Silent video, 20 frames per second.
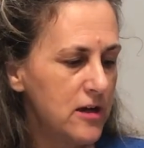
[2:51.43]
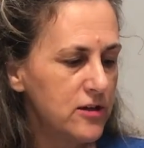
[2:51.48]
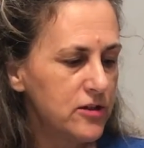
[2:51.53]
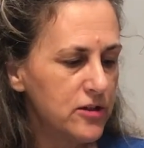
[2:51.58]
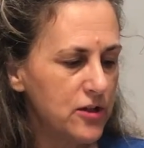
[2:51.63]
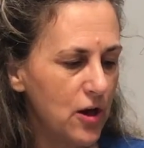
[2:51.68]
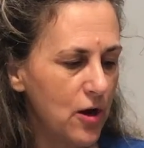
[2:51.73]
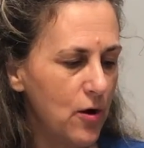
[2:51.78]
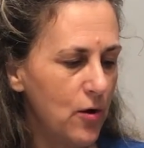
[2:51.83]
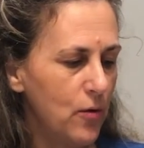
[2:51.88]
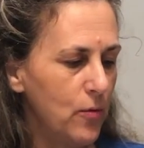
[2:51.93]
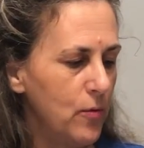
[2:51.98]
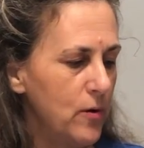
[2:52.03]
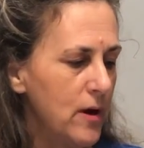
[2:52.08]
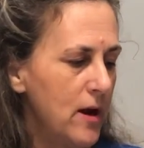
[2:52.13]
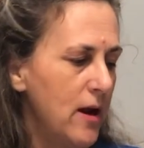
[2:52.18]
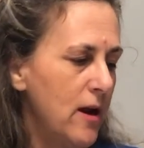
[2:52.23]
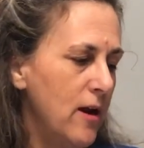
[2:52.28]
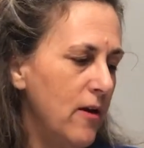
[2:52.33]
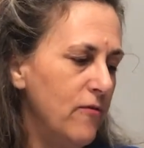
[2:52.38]
So
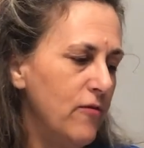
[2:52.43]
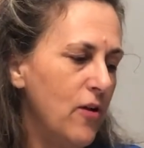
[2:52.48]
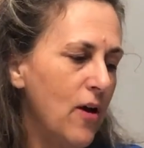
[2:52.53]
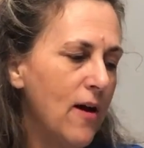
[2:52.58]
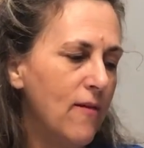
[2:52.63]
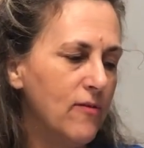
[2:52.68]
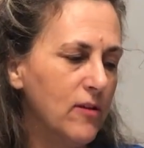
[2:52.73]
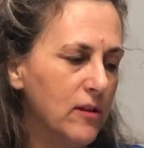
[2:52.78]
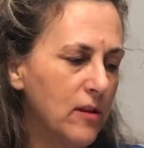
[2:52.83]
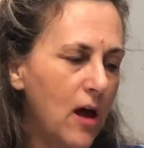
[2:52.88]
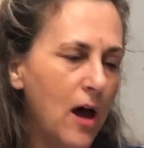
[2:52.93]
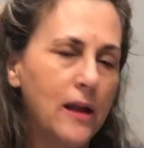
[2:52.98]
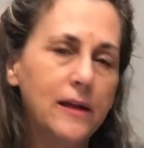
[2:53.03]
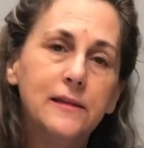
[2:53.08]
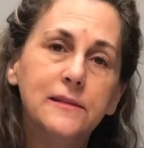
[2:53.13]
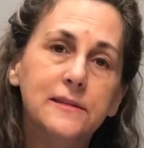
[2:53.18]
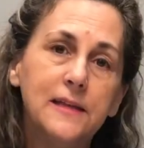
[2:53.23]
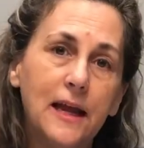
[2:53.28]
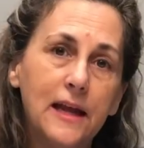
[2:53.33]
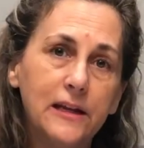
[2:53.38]
if you have a lot
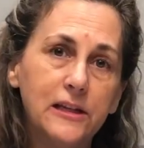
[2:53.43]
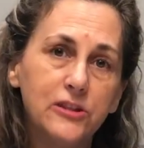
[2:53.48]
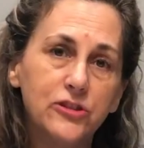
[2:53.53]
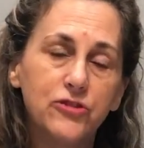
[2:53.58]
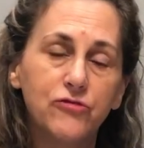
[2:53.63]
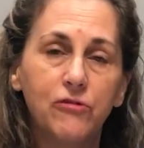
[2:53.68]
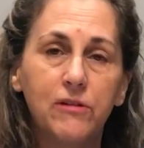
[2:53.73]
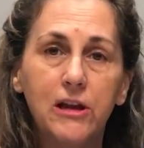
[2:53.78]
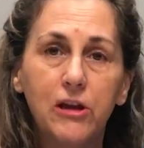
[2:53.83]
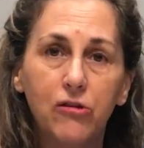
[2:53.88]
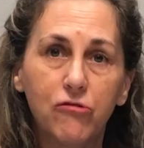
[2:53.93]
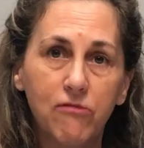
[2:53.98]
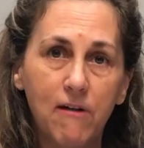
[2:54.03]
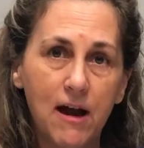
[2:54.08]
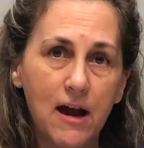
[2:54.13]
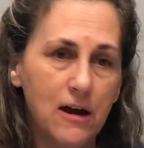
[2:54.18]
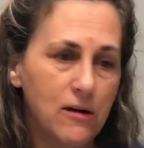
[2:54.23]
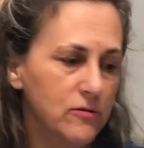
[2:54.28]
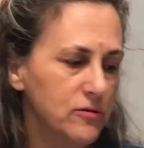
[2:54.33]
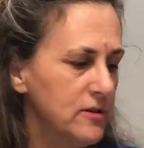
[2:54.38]
of dentistry
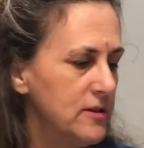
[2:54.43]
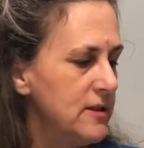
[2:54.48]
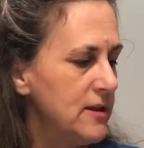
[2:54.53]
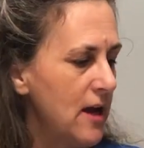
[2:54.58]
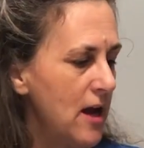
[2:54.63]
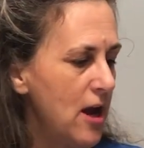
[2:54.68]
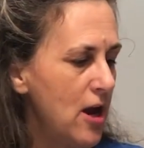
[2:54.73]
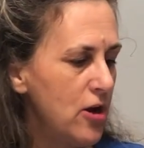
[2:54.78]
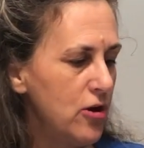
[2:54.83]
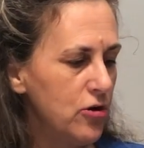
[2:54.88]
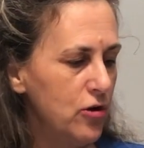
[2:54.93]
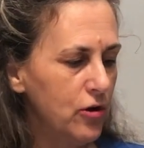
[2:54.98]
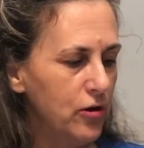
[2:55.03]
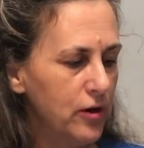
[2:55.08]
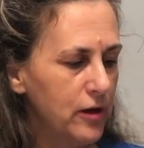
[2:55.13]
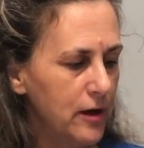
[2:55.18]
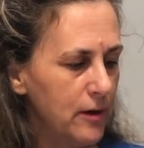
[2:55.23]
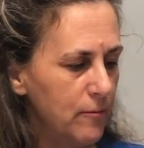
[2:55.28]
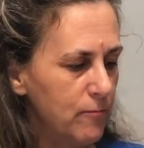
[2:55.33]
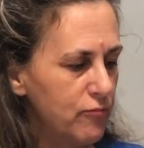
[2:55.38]
crowns, you're
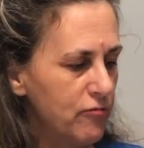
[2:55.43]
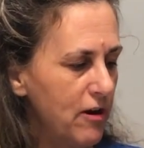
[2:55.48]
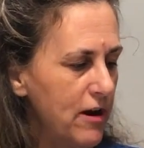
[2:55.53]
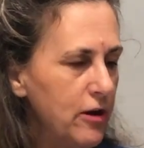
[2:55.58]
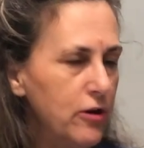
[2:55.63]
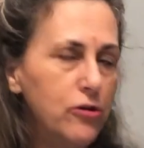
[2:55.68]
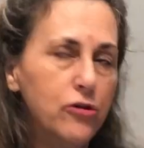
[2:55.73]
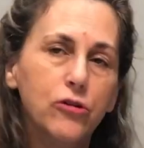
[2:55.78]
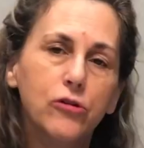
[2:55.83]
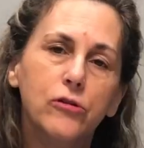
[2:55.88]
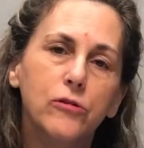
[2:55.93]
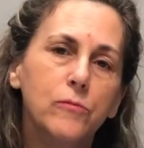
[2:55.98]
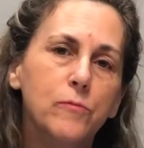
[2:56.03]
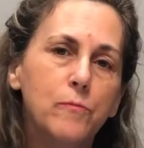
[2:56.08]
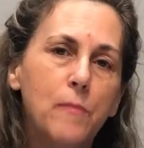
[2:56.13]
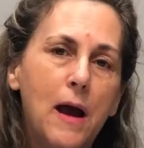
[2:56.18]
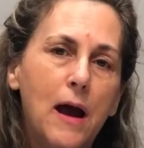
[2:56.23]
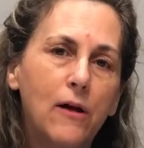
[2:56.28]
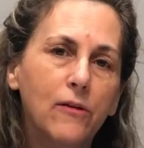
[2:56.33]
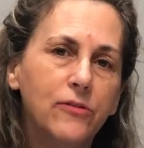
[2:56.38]
going to break your
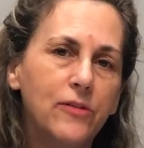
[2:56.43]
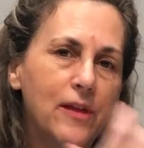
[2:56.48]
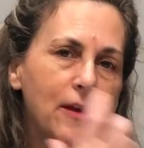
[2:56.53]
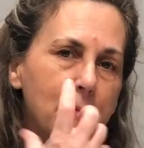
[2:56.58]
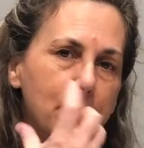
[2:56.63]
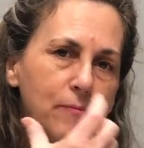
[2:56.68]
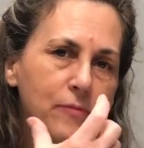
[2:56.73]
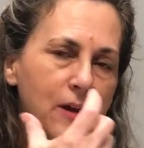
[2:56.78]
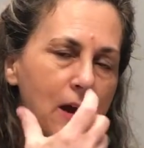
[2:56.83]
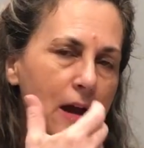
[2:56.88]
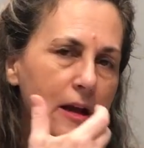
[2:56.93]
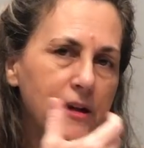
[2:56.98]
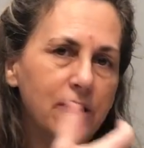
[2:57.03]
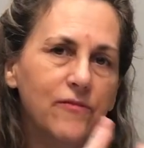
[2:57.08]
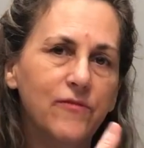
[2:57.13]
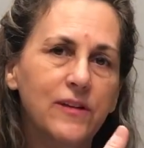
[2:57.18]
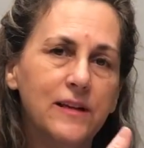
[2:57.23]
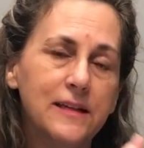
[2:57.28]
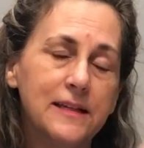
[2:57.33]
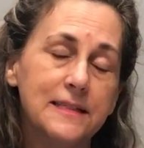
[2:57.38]
mouth up kind
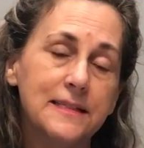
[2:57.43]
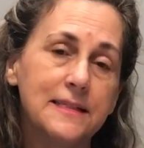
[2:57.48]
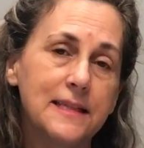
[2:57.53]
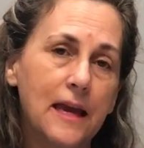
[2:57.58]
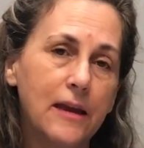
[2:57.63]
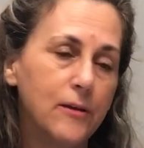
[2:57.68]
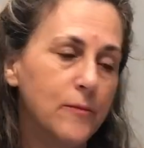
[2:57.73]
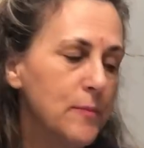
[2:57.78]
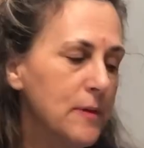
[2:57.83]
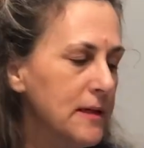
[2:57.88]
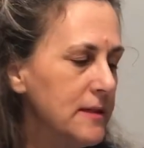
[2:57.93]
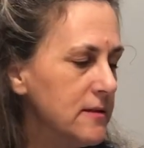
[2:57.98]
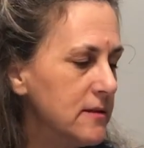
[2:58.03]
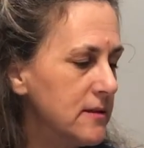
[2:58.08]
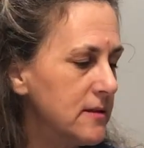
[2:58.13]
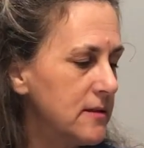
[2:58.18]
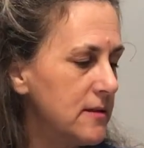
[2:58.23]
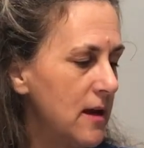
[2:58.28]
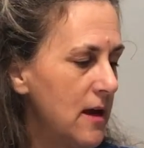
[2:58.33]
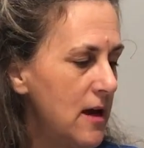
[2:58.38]
of into
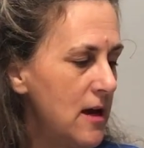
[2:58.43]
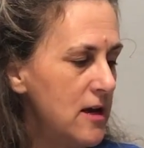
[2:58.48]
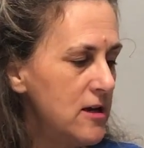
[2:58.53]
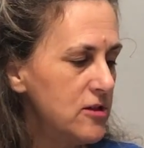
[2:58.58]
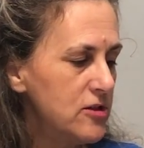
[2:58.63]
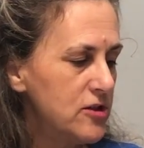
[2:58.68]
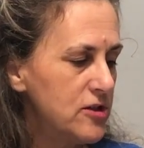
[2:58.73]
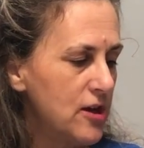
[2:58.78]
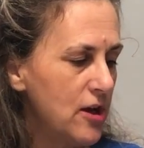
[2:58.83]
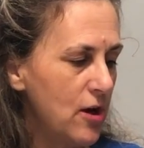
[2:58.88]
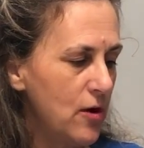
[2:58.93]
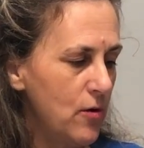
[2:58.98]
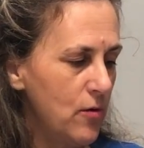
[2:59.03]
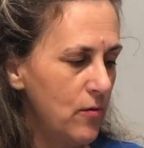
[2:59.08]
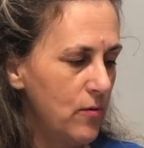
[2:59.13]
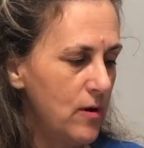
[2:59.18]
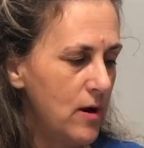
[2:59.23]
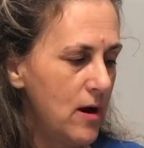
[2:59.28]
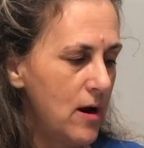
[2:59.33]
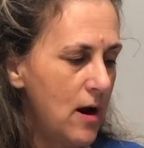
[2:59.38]
segments.
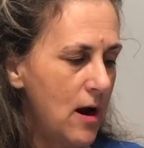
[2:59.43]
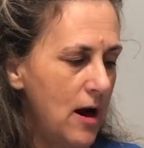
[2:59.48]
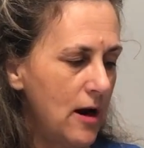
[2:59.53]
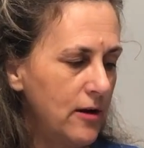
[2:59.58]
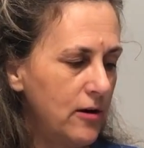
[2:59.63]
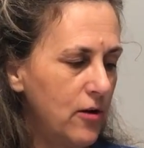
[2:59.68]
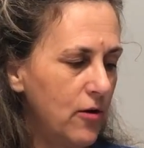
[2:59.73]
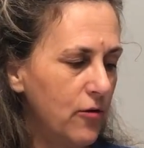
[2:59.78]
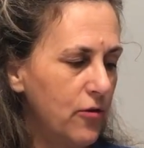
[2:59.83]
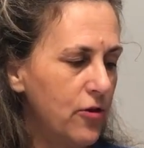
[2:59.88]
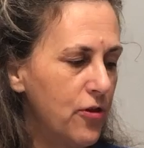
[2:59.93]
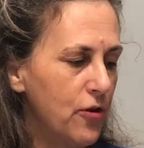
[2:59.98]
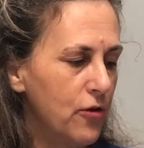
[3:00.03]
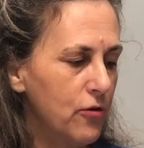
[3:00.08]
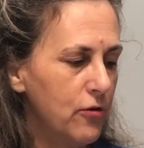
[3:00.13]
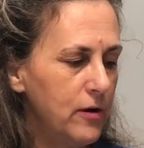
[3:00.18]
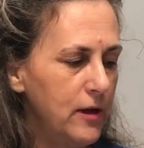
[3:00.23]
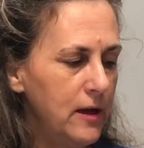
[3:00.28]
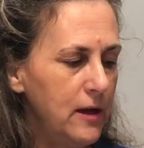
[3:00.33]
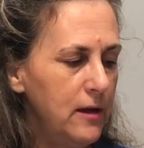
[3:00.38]
So I go
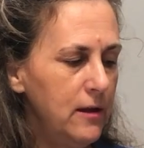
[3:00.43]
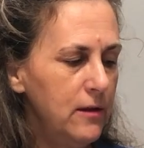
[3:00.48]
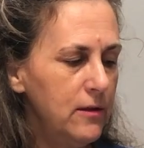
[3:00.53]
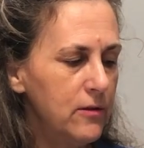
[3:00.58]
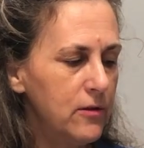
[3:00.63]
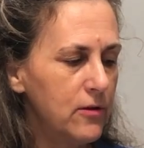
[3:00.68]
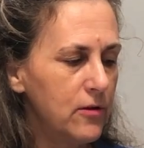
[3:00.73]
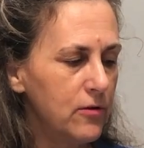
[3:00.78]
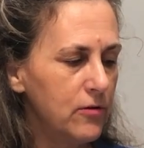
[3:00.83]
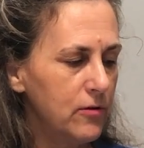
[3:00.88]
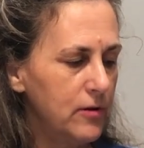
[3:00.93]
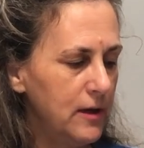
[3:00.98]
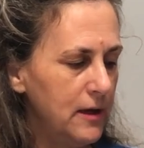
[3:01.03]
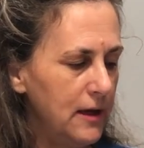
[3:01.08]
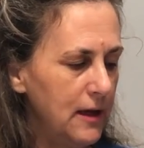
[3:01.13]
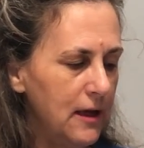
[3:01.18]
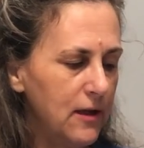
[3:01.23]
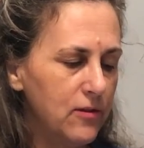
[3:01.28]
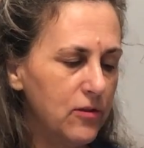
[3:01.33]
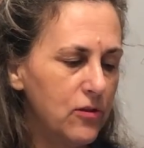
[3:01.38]
30,
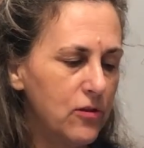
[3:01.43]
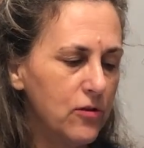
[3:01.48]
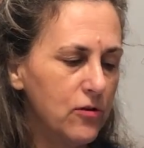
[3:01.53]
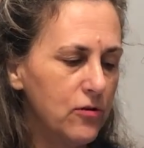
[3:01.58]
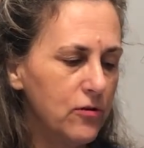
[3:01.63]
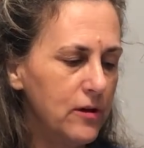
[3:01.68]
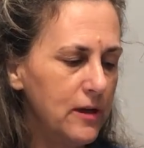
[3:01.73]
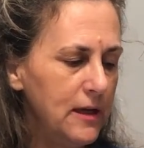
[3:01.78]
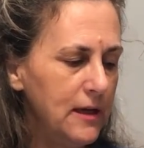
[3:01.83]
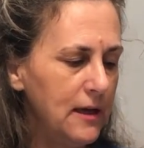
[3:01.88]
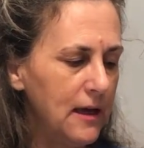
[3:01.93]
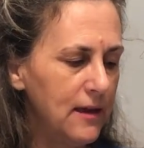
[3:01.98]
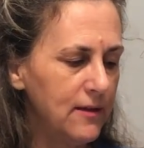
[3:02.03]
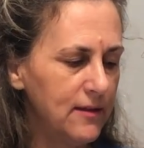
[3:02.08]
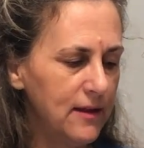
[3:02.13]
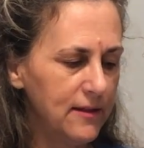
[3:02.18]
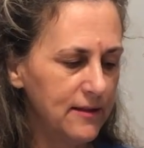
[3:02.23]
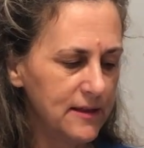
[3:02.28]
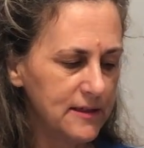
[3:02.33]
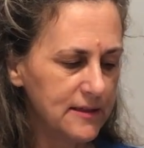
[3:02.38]
30, and 30,
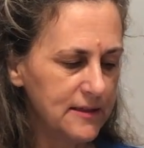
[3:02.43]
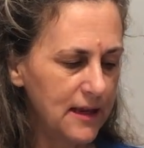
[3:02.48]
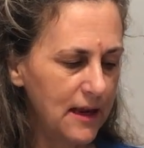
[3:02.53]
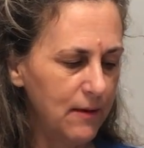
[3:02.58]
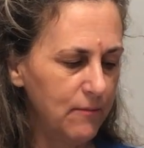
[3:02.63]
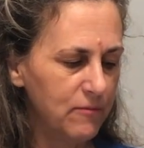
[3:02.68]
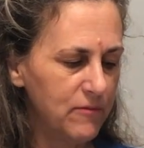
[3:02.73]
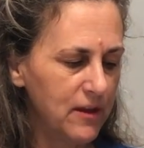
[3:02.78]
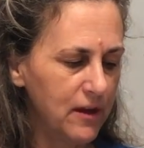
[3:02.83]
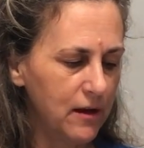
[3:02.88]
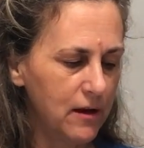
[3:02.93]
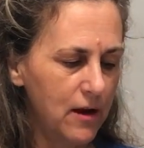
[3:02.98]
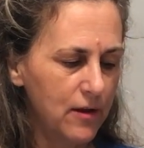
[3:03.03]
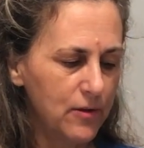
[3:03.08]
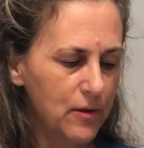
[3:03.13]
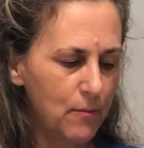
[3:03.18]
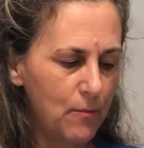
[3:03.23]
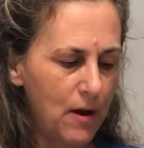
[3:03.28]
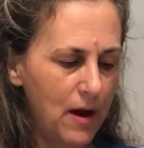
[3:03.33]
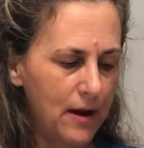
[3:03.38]
and then the same thing
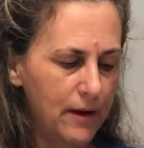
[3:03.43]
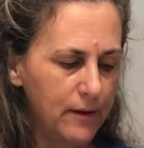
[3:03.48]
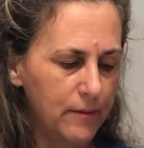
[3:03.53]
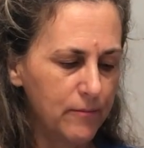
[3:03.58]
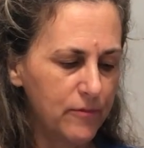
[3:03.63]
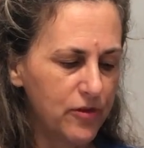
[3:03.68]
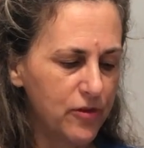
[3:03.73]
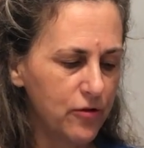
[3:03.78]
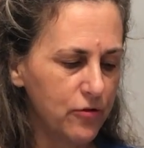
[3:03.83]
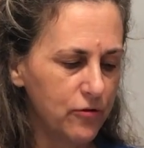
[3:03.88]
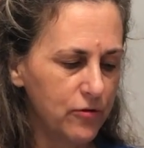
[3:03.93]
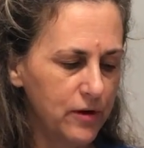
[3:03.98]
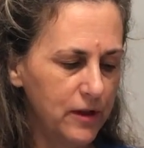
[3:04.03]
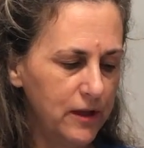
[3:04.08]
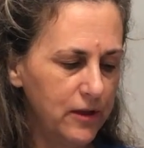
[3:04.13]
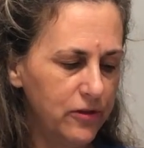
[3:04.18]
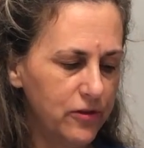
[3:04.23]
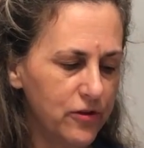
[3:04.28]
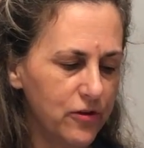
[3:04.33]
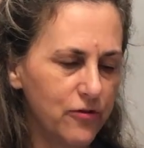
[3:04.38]
on the bottom,
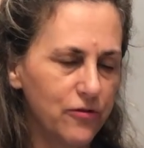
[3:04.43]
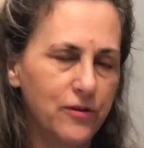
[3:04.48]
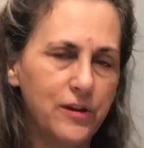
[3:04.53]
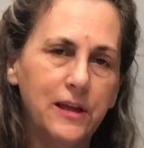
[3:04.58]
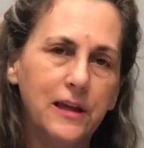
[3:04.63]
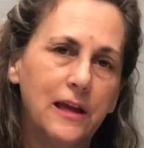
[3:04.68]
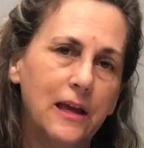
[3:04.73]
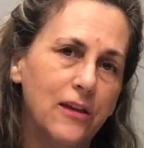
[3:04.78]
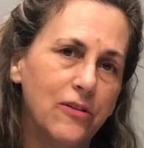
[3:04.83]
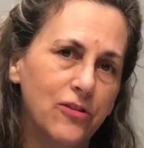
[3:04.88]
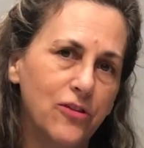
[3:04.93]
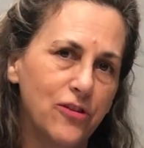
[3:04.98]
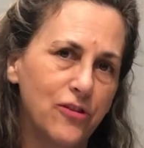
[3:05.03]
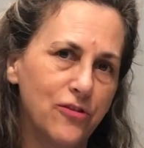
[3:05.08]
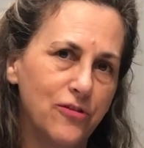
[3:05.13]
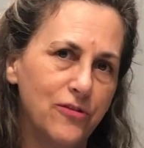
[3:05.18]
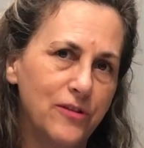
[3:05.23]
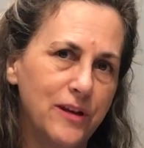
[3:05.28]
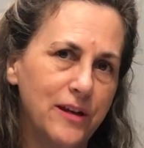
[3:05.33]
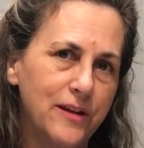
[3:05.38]
30, 30, and
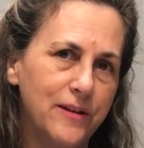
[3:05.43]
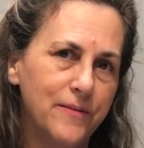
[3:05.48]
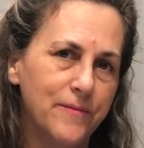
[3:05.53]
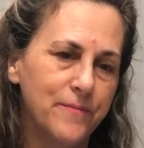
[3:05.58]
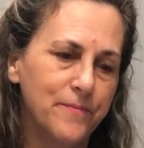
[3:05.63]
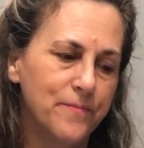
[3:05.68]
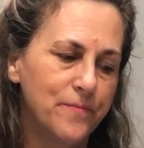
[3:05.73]
30.